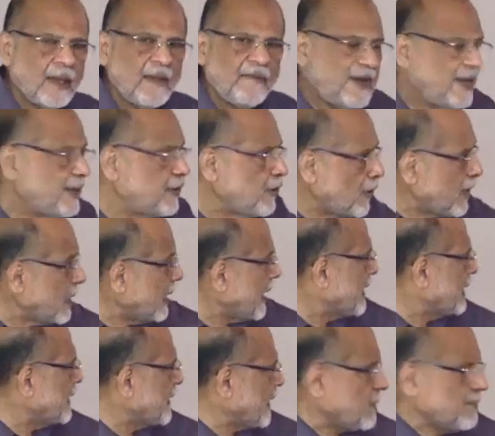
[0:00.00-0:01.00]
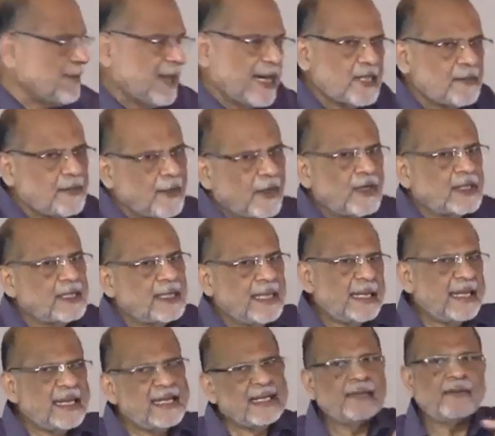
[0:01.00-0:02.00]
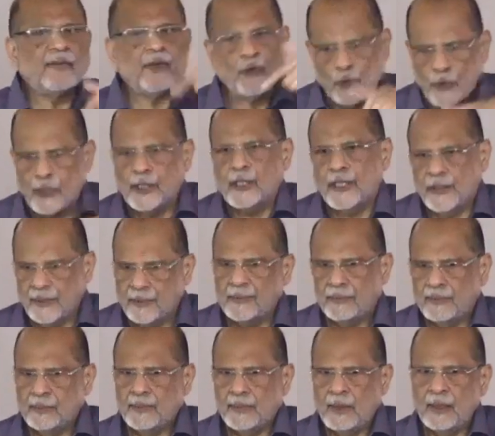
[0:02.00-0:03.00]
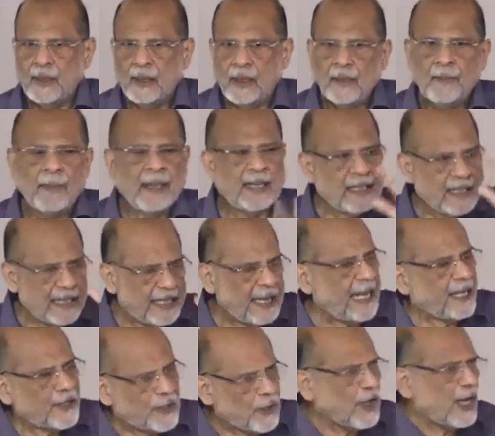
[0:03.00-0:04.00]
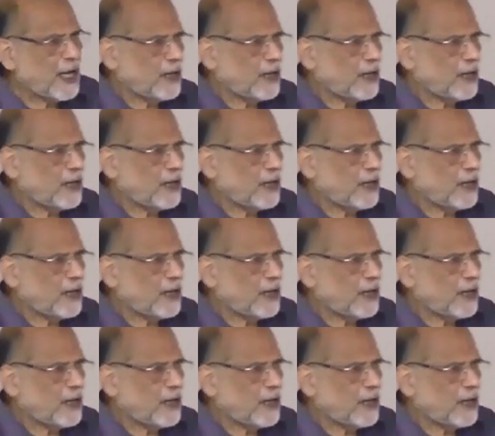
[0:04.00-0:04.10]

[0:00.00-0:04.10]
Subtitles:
We don't like termites because they eat our wood. But in a natural